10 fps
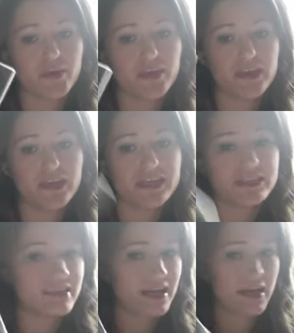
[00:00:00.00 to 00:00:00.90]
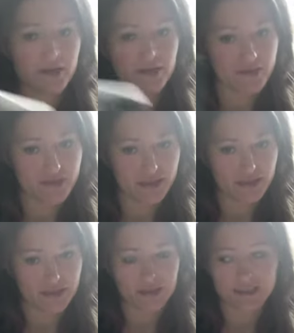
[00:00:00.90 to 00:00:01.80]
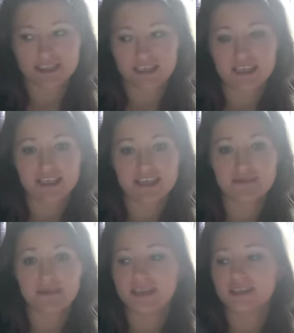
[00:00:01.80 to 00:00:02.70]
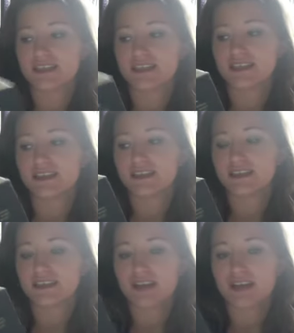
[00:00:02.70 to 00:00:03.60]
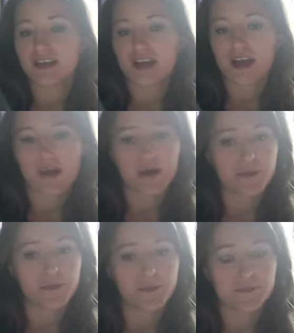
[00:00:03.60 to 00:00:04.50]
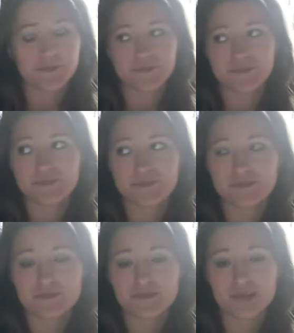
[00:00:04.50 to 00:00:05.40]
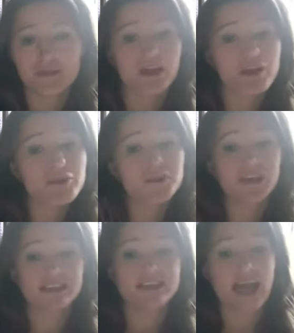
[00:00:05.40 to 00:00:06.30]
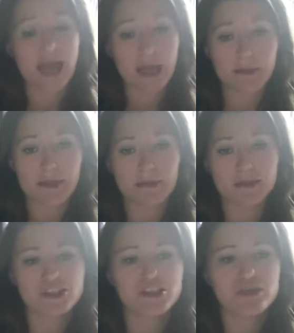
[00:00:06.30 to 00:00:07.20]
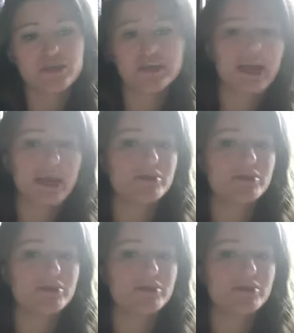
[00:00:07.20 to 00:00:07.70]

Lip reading: the entire thing. It's like, it's basically, other things happen, but she recaps